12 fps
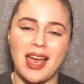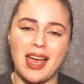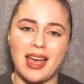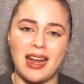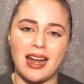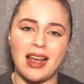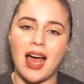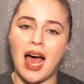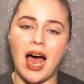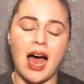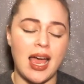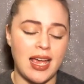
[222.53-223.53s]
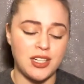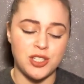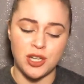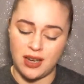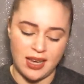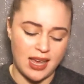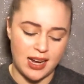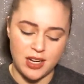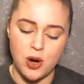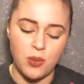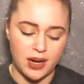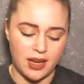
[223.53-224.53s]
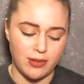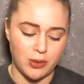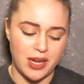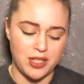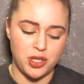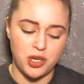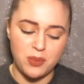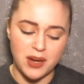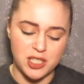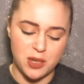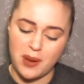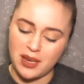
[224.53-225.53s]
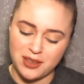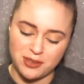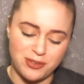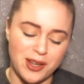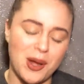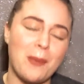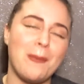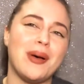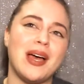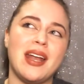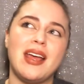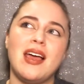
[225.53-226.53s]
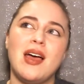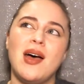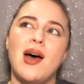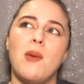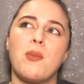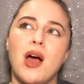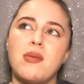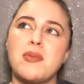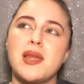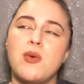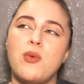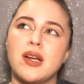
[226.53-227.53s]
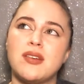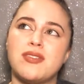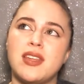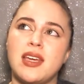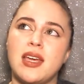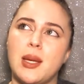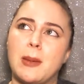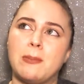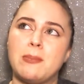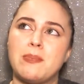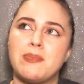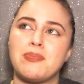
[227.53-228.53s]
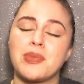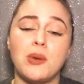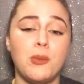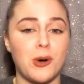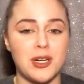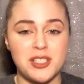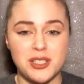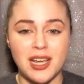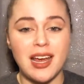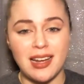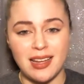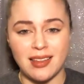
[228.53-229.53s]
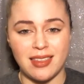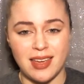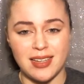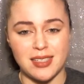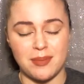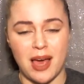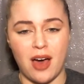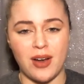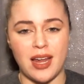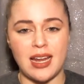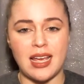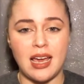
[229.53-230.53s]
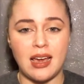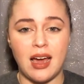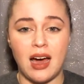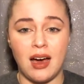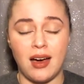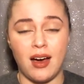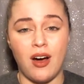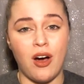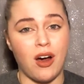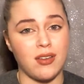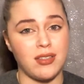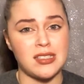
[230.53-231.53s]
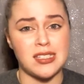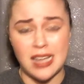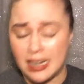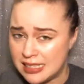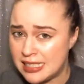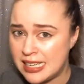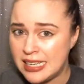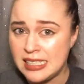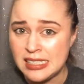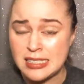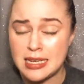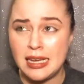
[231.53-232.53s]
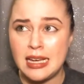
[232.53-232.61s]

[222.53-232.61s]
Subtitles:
And I don't want to give away too much about the film, but probably one of the more entertaining things about it are the sex scenes,